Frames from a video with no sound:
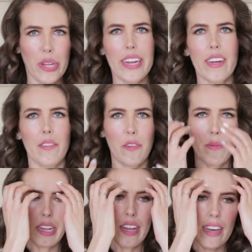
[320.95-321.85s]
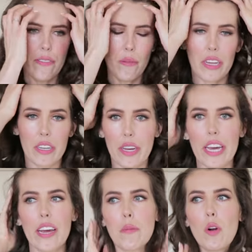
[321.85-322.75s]
plan for my life. I'm like,
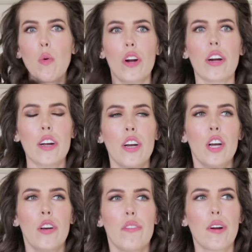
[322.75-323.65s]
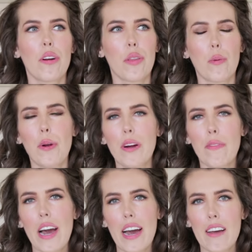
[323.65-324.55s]
okay, I'm gonna work for three or
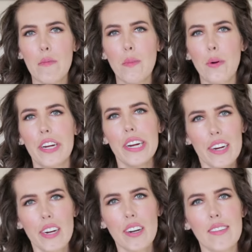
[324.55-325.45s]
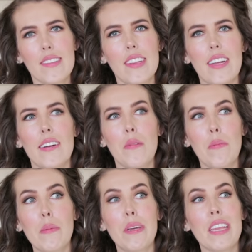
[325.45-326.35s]
five more years and then
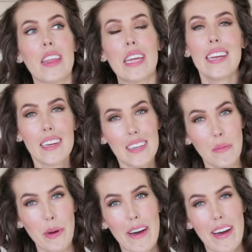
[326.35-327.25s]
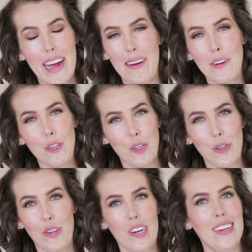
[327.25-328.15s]
maybe think about having
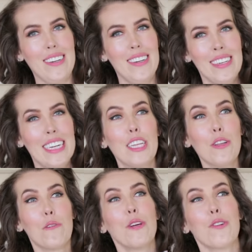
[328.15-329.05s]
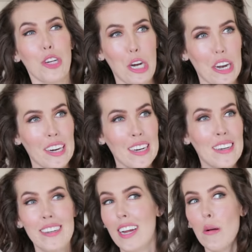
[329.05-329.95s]
children in the future.
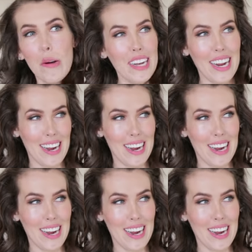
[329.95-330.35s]
Not right